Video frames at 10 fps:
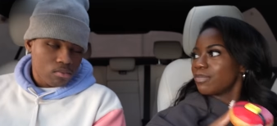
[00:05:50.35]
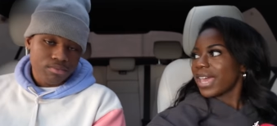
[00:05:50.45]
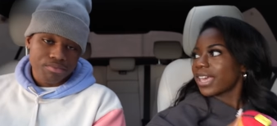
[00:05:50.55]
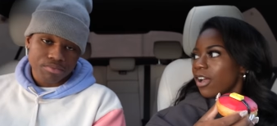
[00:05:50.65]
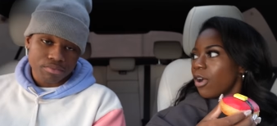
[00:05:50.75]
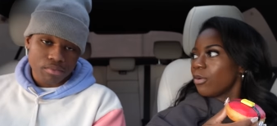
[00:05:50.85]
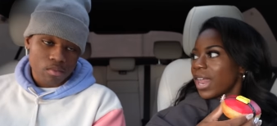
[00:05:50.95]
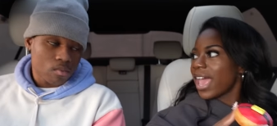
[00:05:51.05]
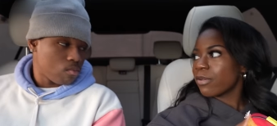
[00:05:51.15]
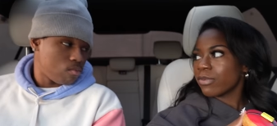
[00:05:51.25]
Speaker 1: back at home
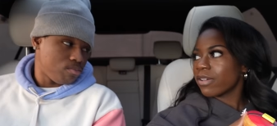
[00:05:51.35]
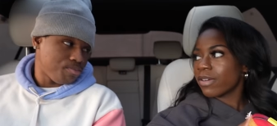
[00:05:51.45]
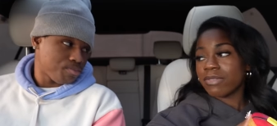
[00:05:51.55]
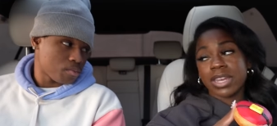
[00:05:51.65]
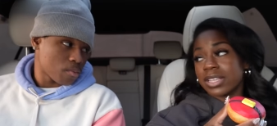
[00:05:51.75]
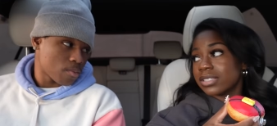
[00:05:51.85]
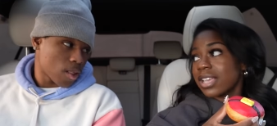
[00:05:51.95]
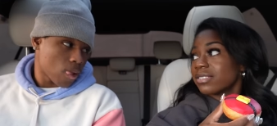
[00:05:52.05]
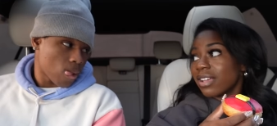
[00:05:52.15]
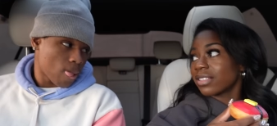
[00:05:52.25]
when I ate red velvet, it didn't
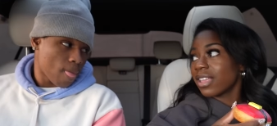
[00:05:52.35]
taste like